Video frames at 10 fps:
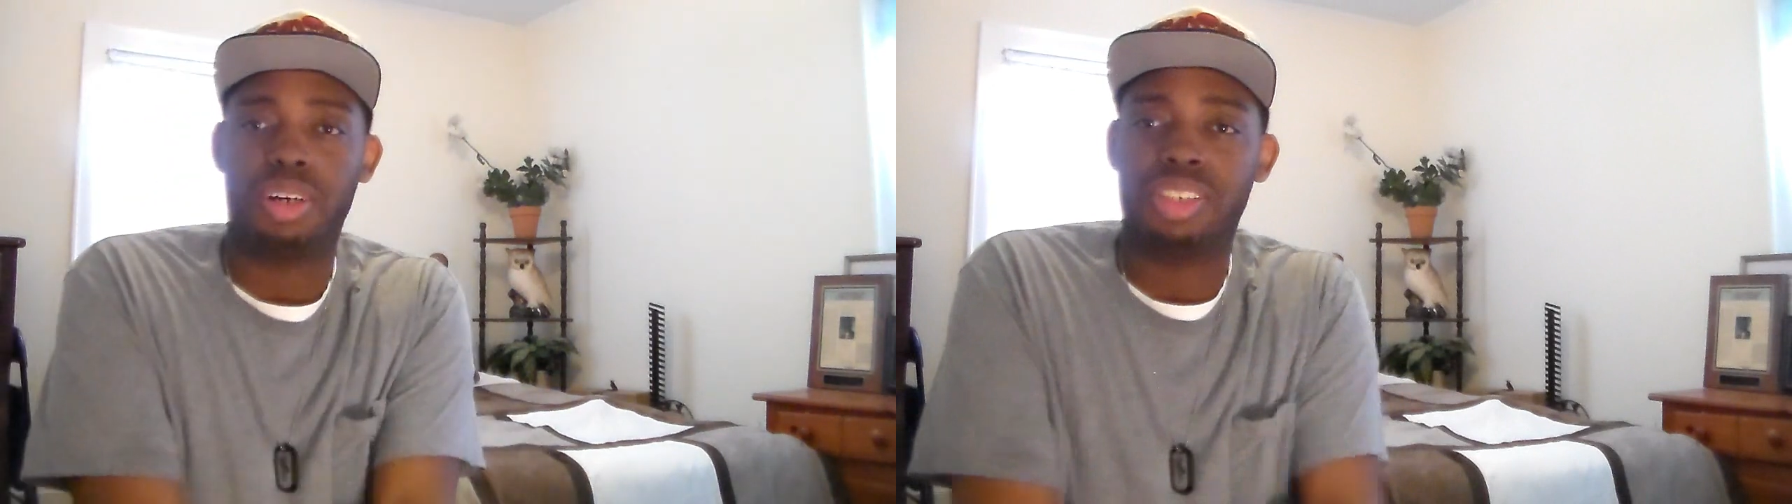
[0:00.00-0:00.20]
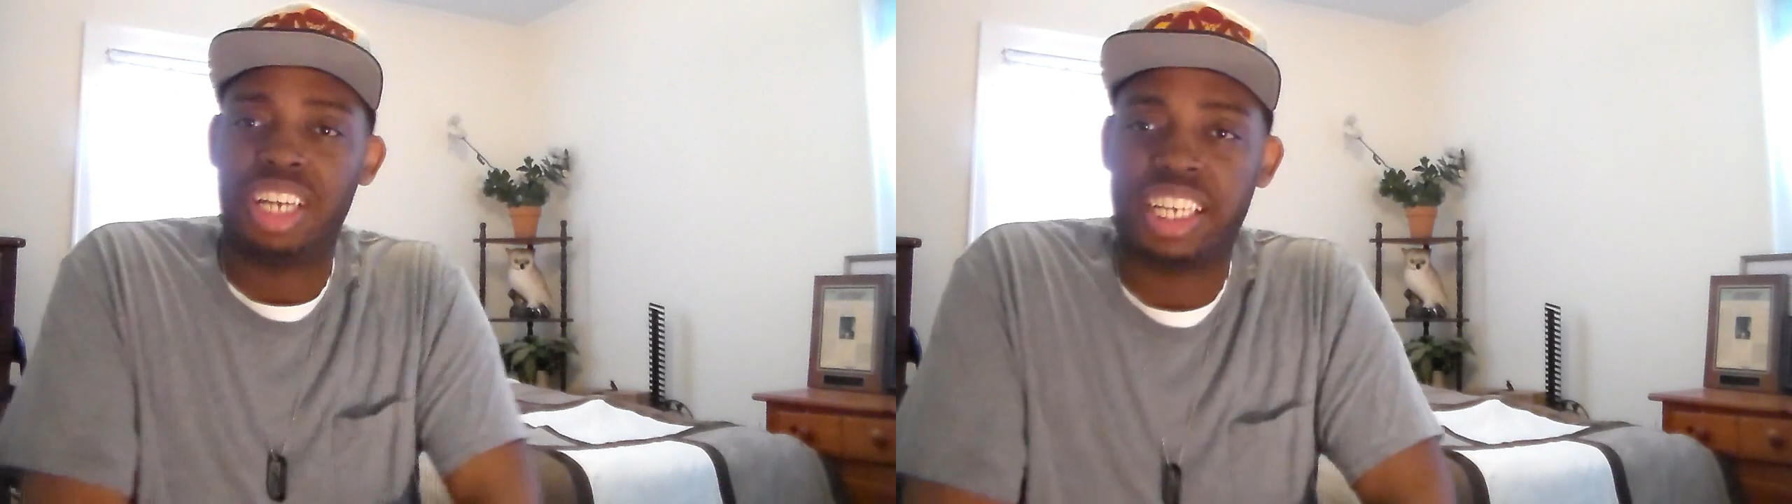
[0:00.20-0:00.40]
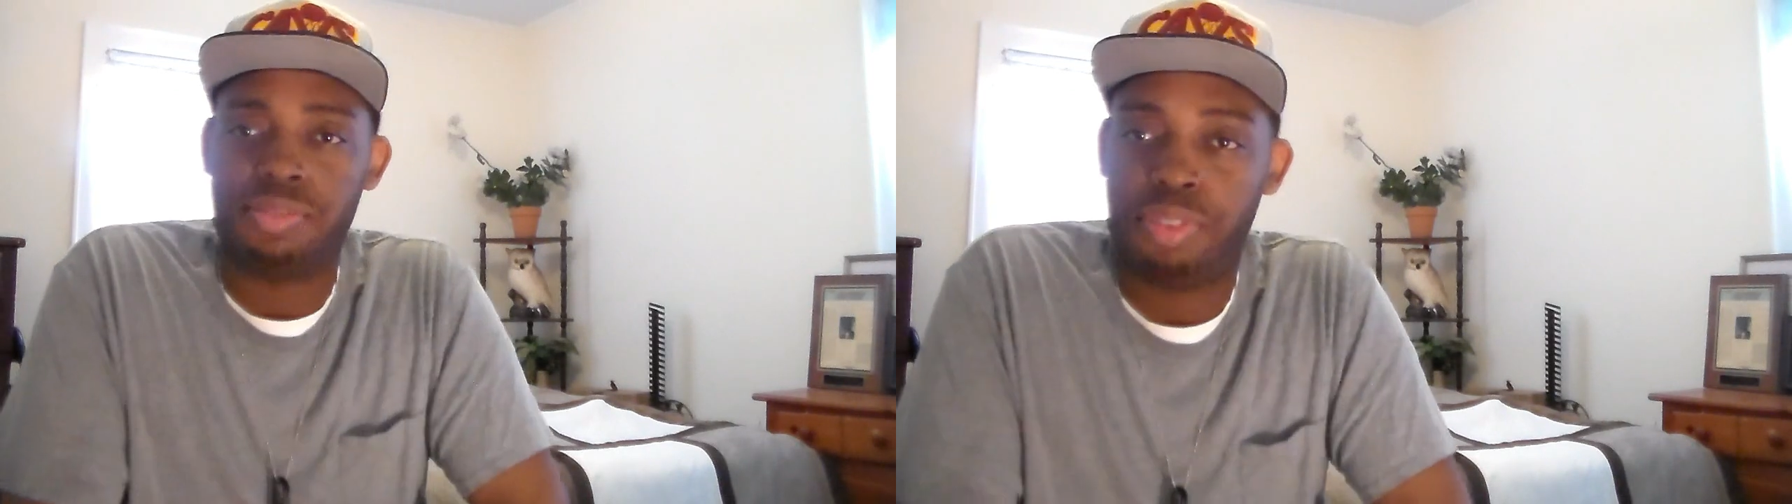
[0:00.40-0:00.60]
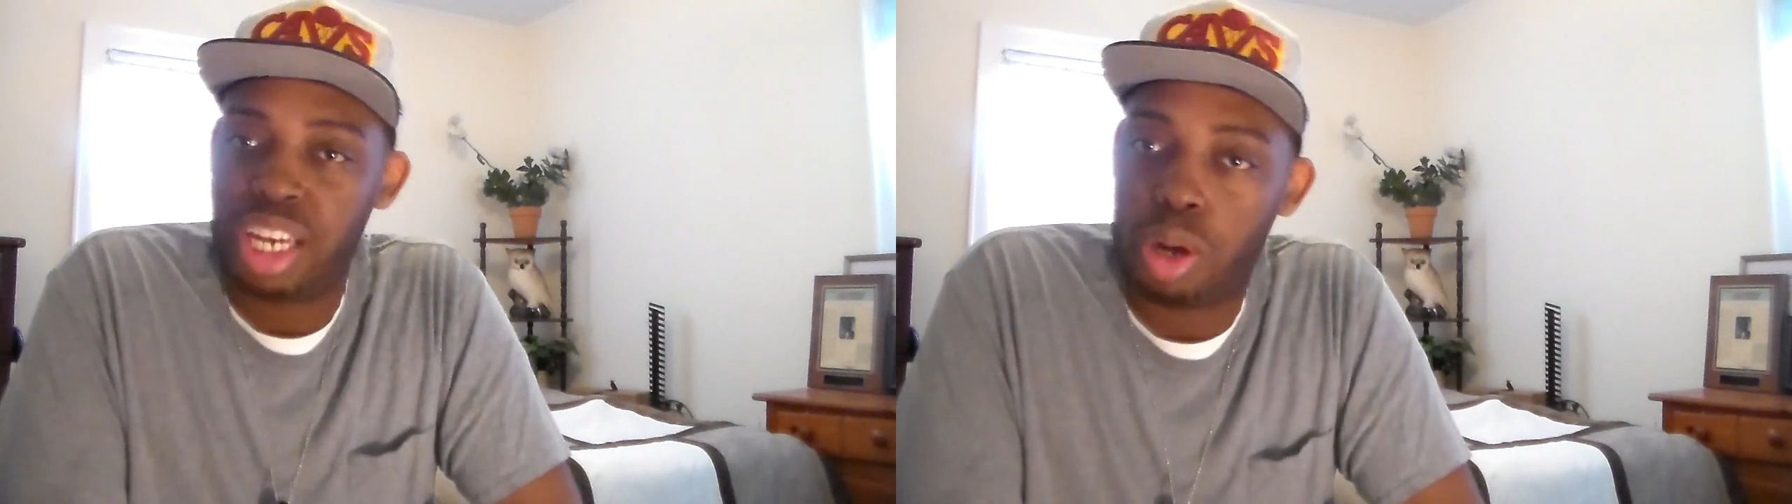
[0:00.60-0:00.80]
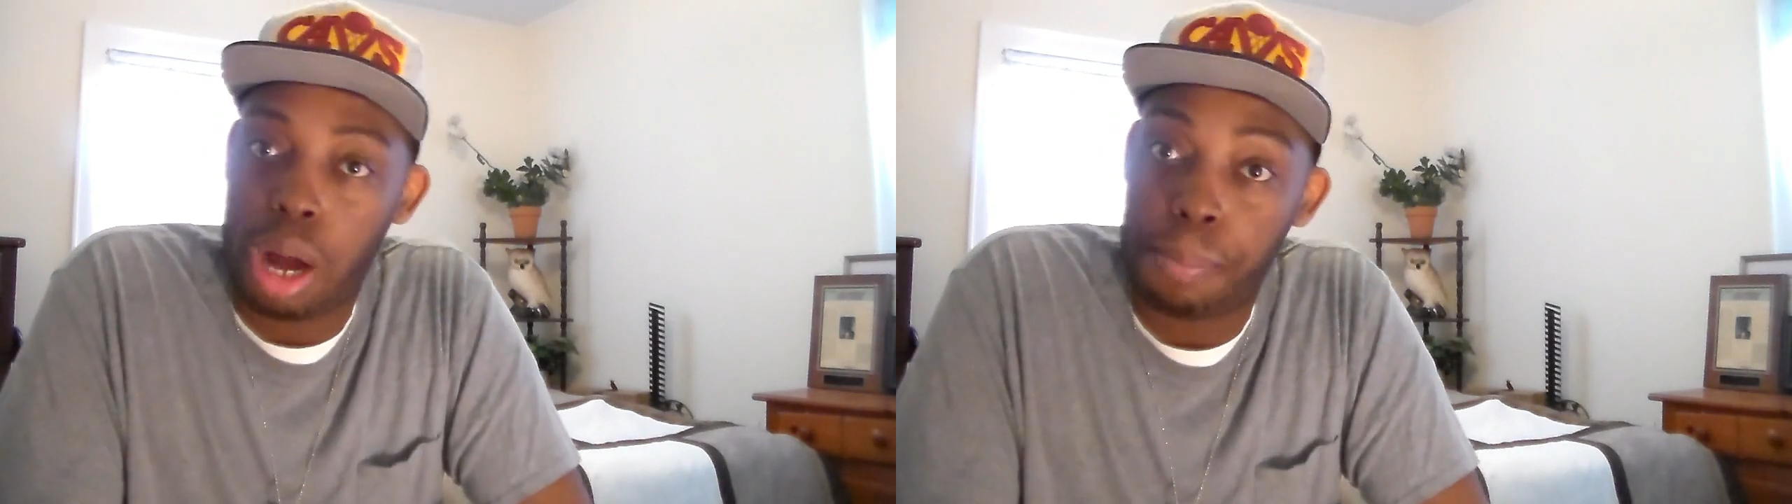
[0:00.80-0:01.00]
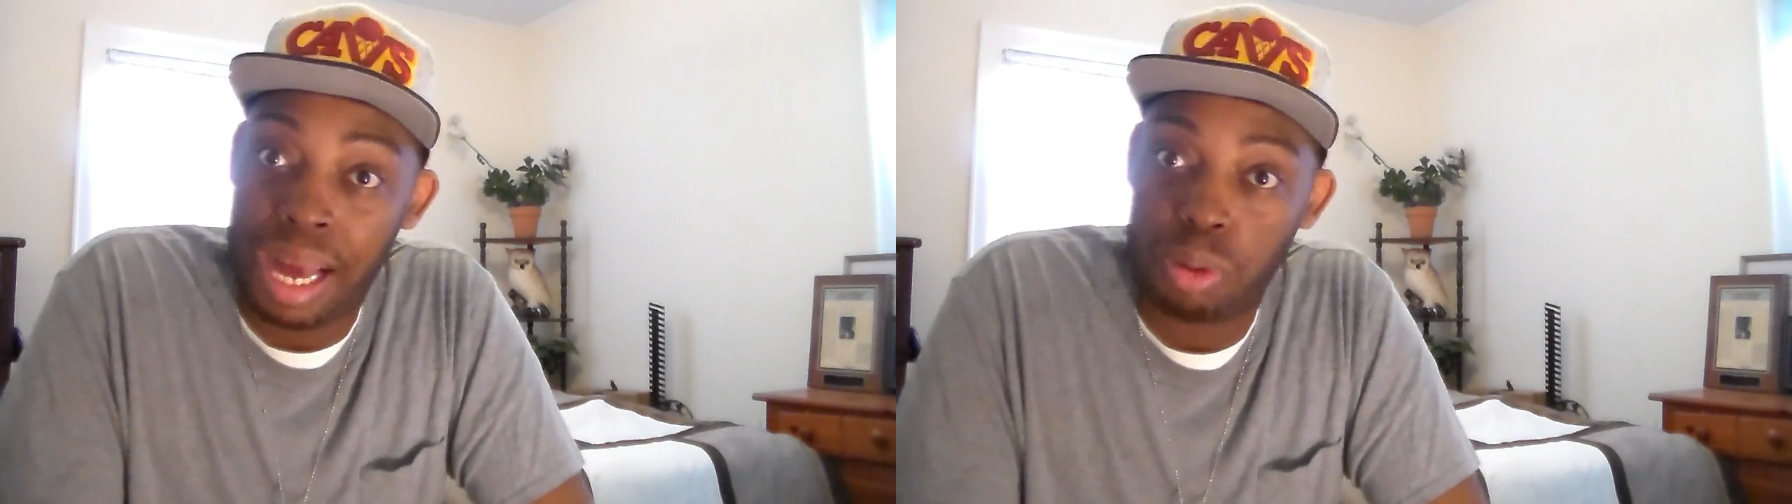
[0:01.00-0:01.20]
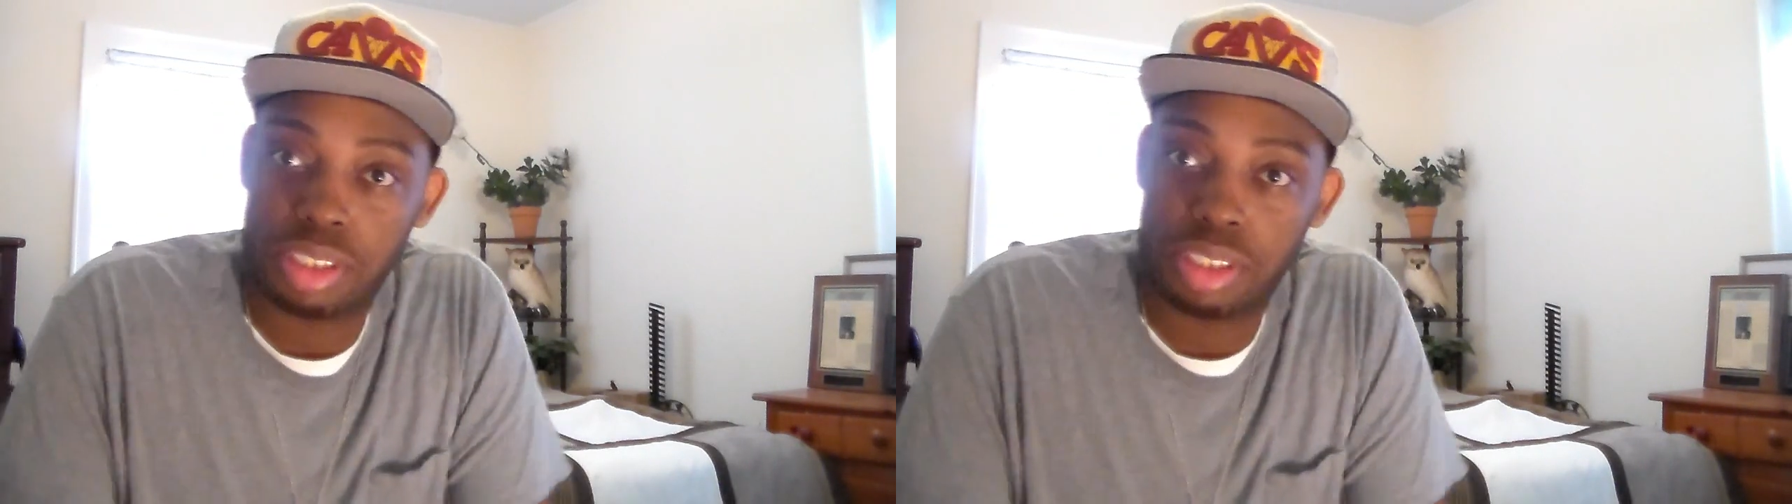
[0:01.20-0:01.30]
y'all. Until next video, I'm